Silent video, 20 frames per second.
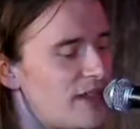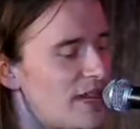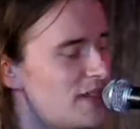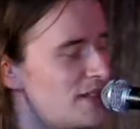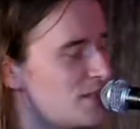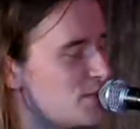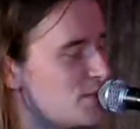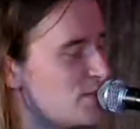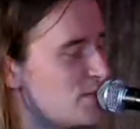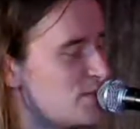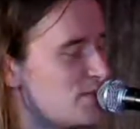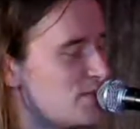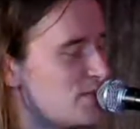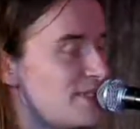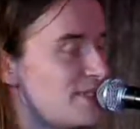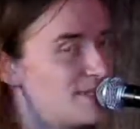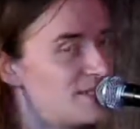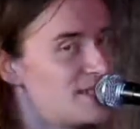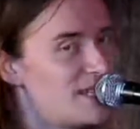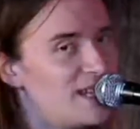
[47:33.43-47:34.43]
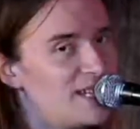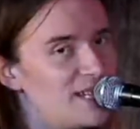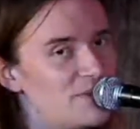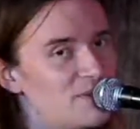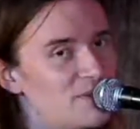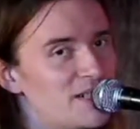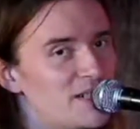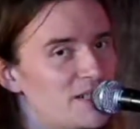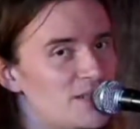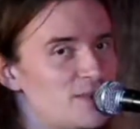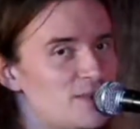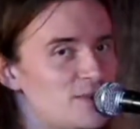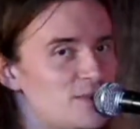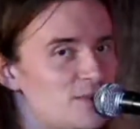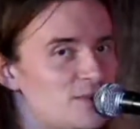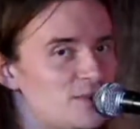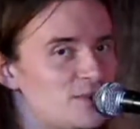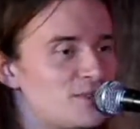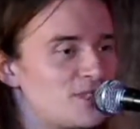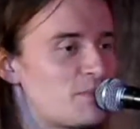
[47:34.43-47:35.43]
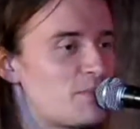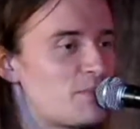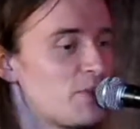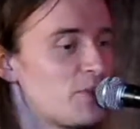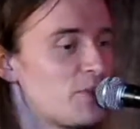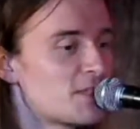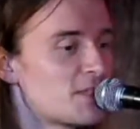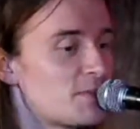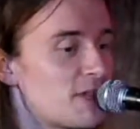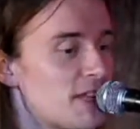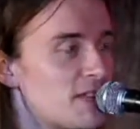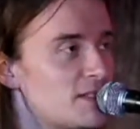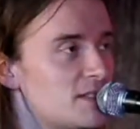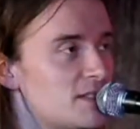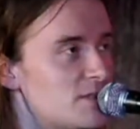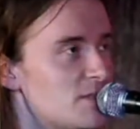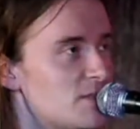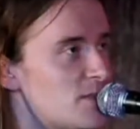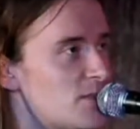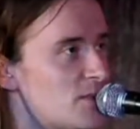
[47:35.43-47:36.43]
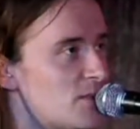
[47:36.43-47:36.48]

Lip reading: you to anybody who supports what I do.